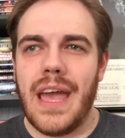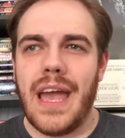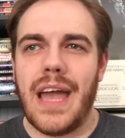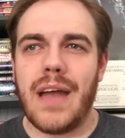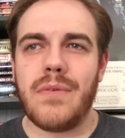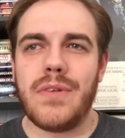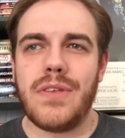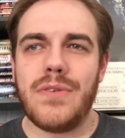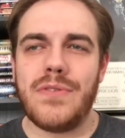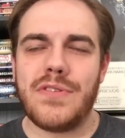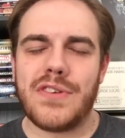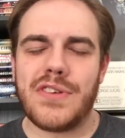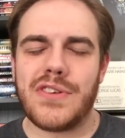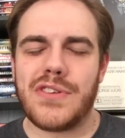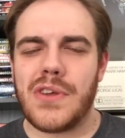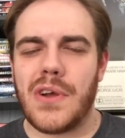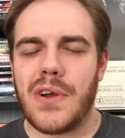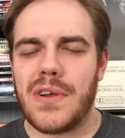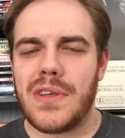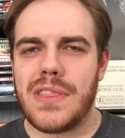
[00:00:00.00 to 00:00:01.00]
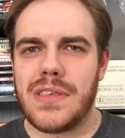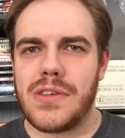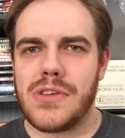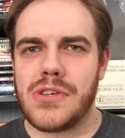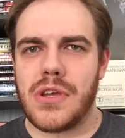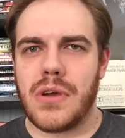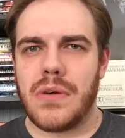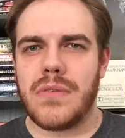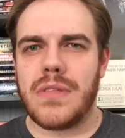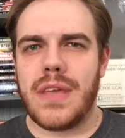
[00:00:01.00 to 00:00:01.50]
And when you start the
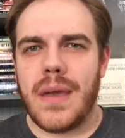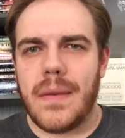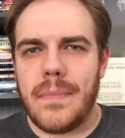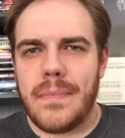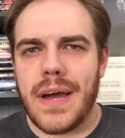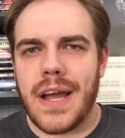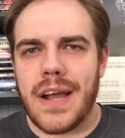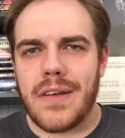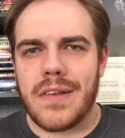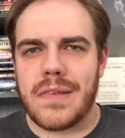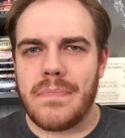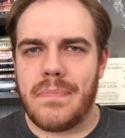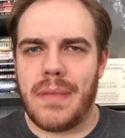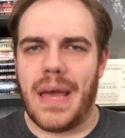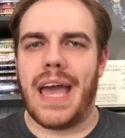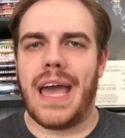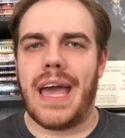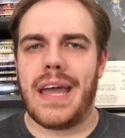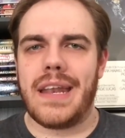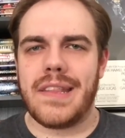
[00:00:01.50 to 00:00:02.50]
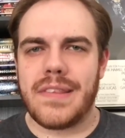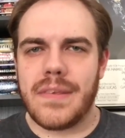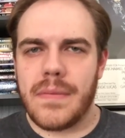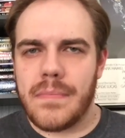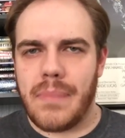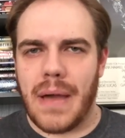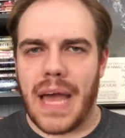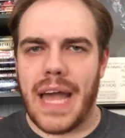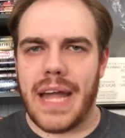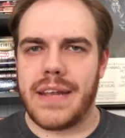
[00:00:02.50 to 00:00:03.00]
show, the Empire is bad, it's a
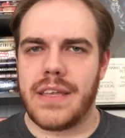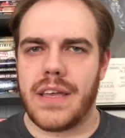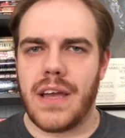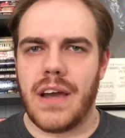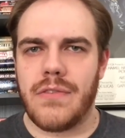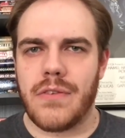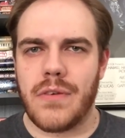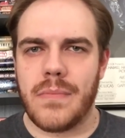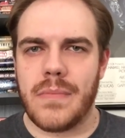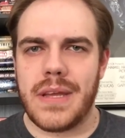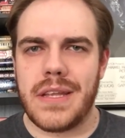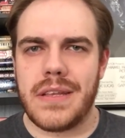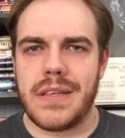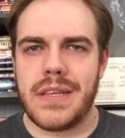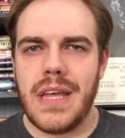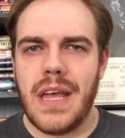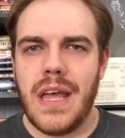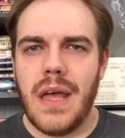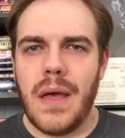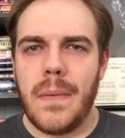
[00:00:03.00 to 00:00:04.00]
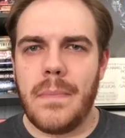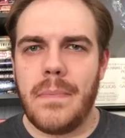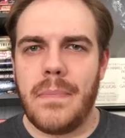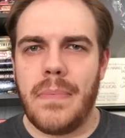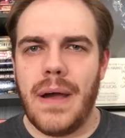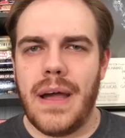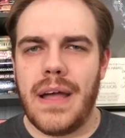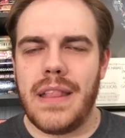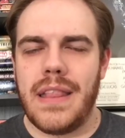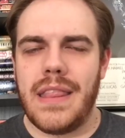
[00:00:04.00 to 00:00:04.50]
bad government,
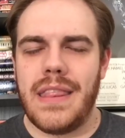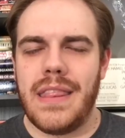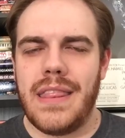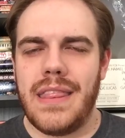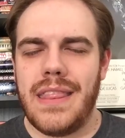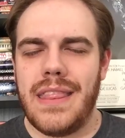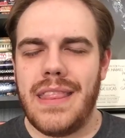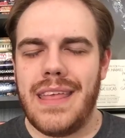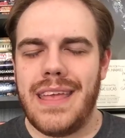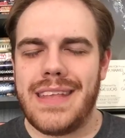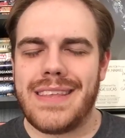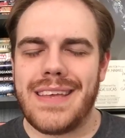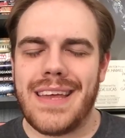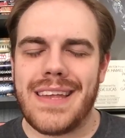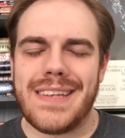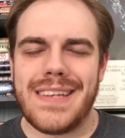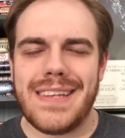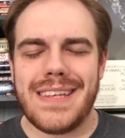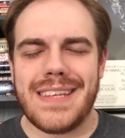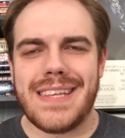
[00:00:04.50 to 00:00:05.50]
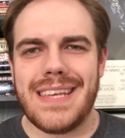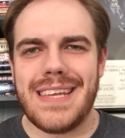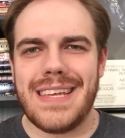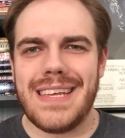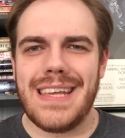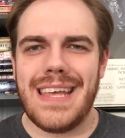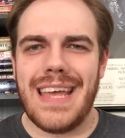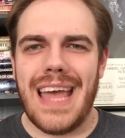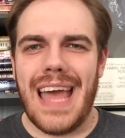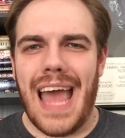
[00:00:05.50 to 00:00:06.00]
but it doesn't
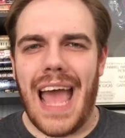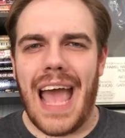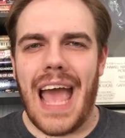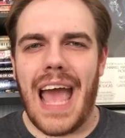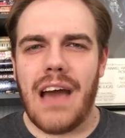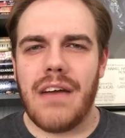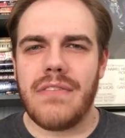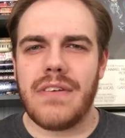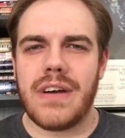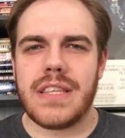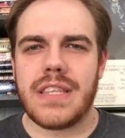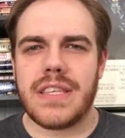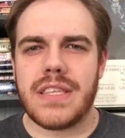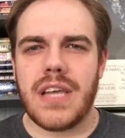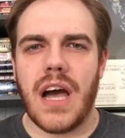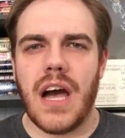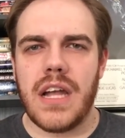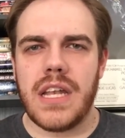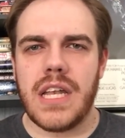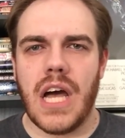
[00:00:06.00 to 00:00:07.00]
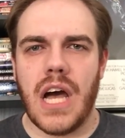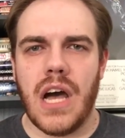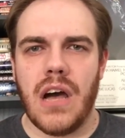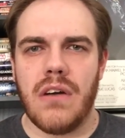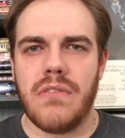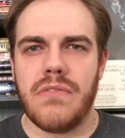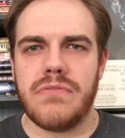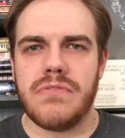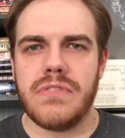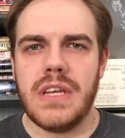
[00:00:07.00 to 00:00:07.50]
have a ton
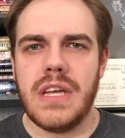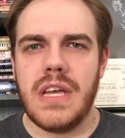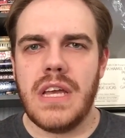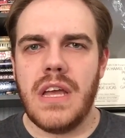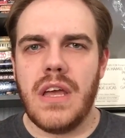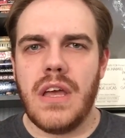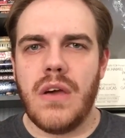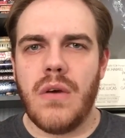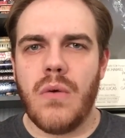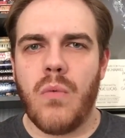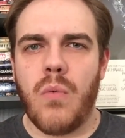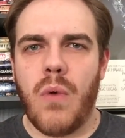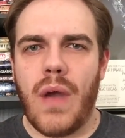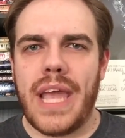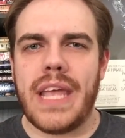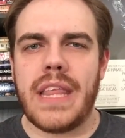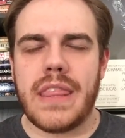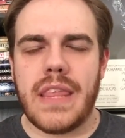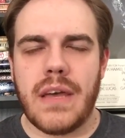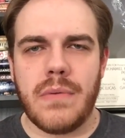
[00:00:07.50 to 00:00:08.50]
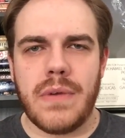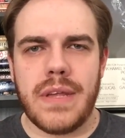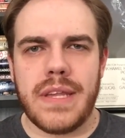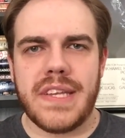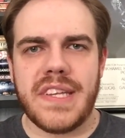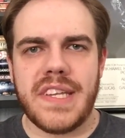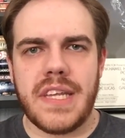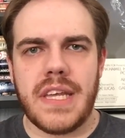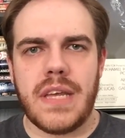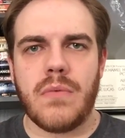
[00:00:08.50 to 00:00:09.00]
of weight that we
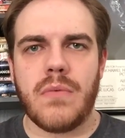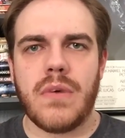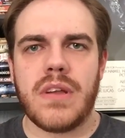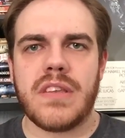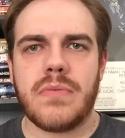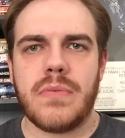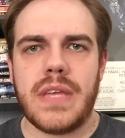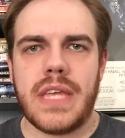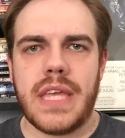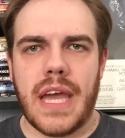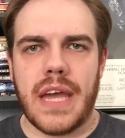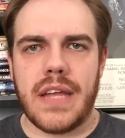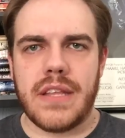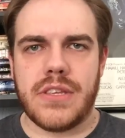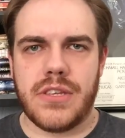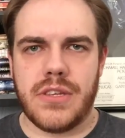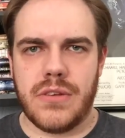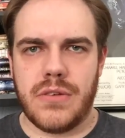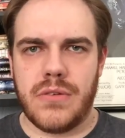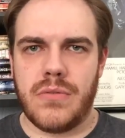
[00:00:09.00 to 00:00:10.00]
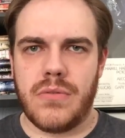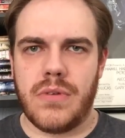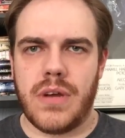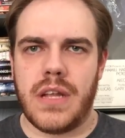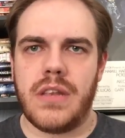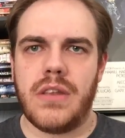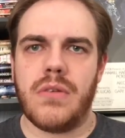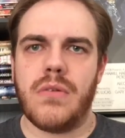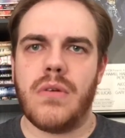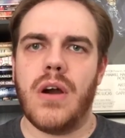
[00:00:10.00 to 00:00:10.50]
see once we get to
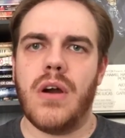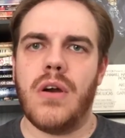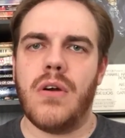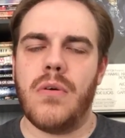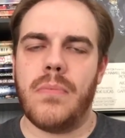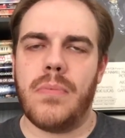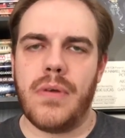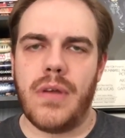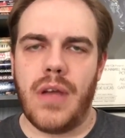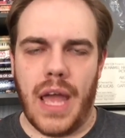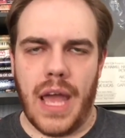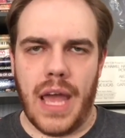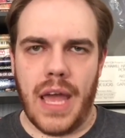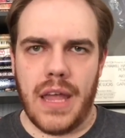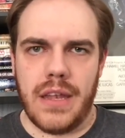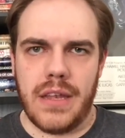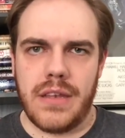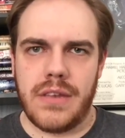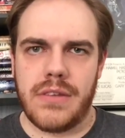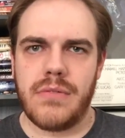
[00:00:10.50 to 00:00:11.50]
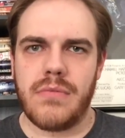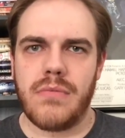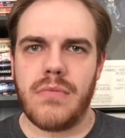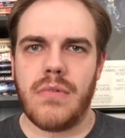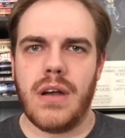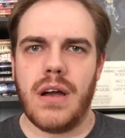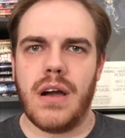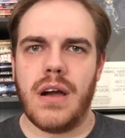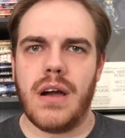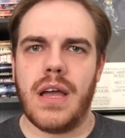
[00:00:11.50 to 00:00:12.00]
A New Hope and
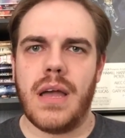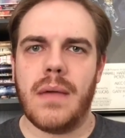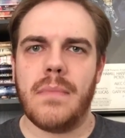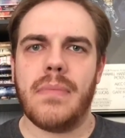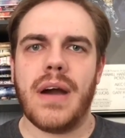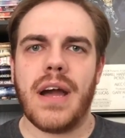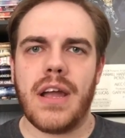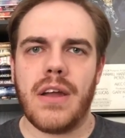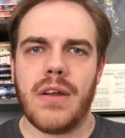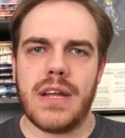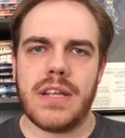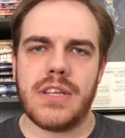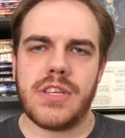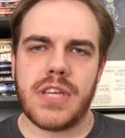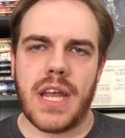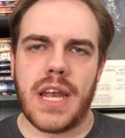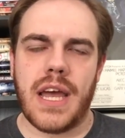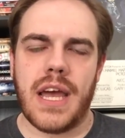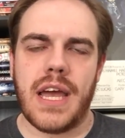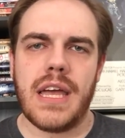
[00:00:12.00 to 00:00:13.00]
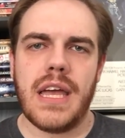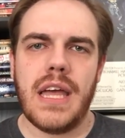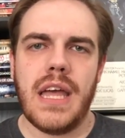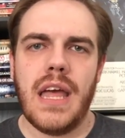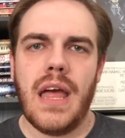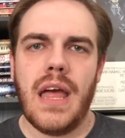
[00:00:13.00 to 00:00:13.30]
Empire and Jedi.